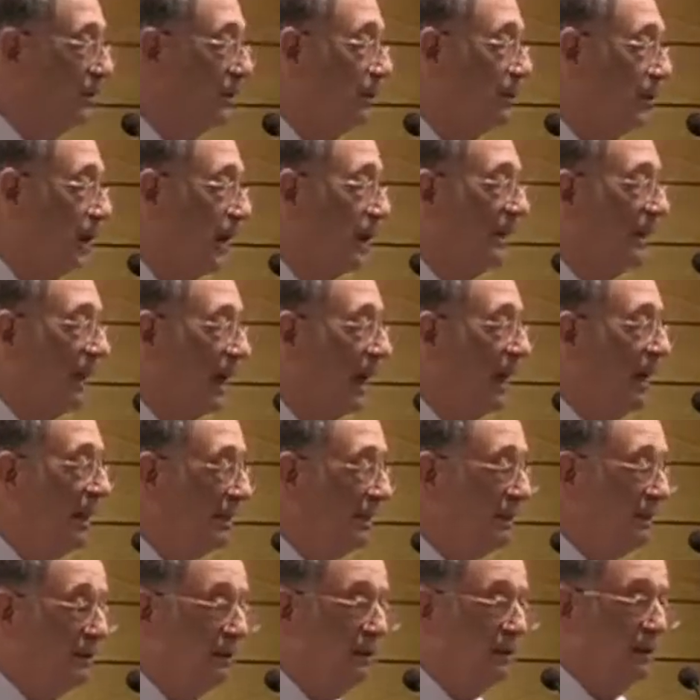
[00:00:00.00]
on the one
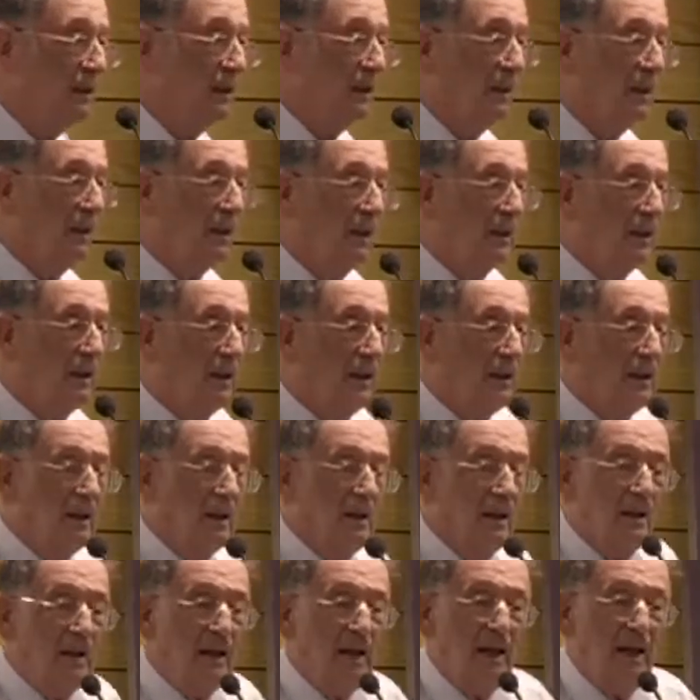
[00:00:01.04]
hand,
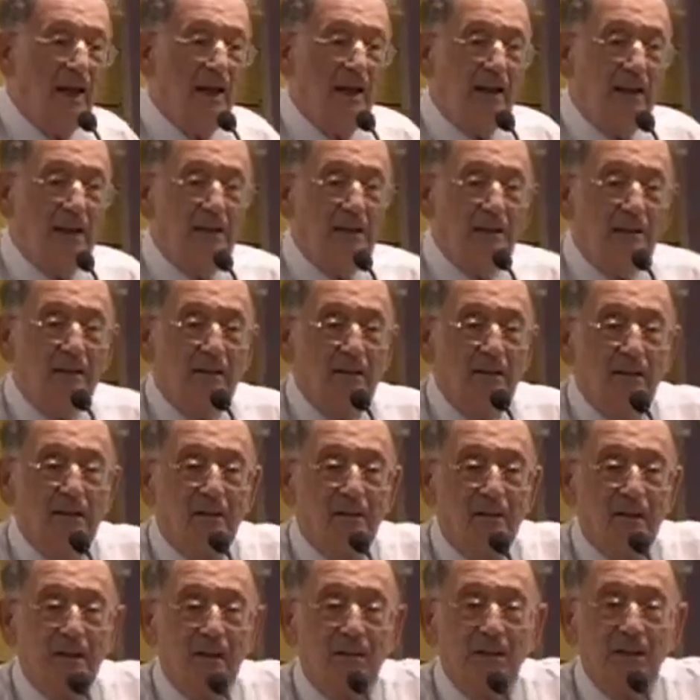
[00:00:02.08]
and
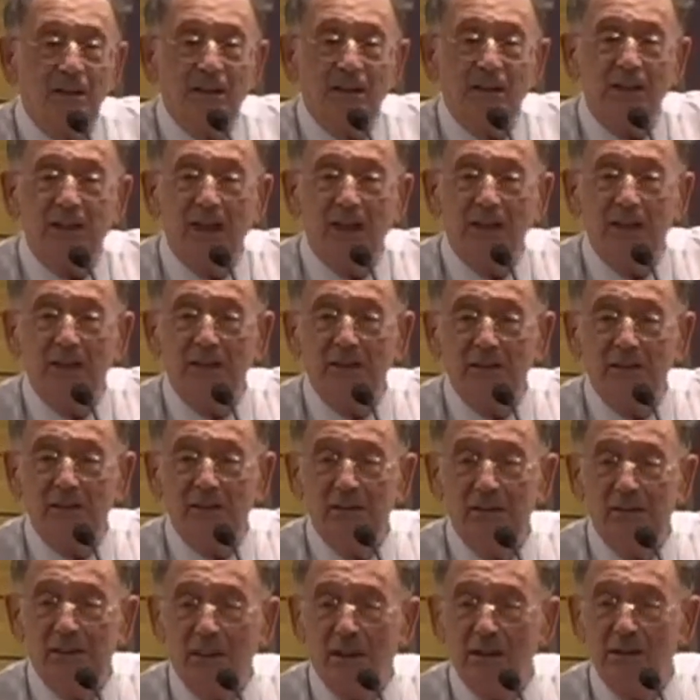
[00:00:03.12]

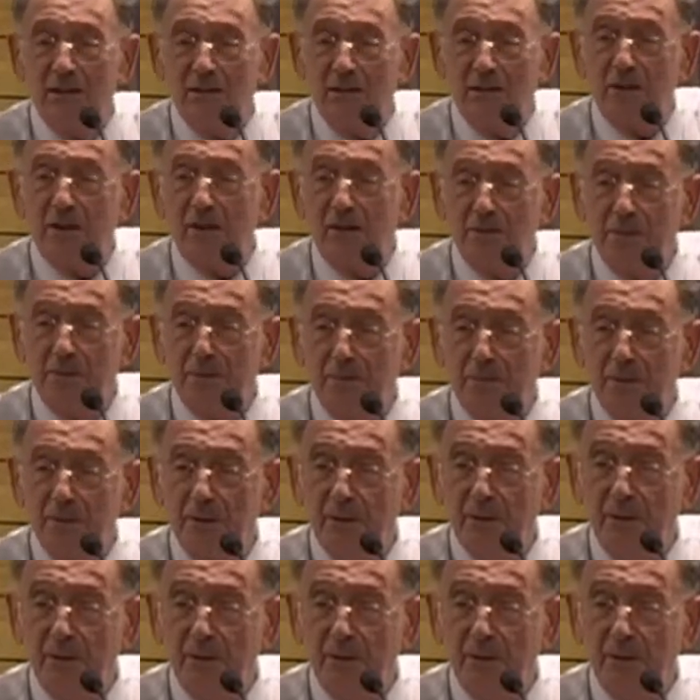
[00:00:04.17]
Hamastan, the Gaza Strip,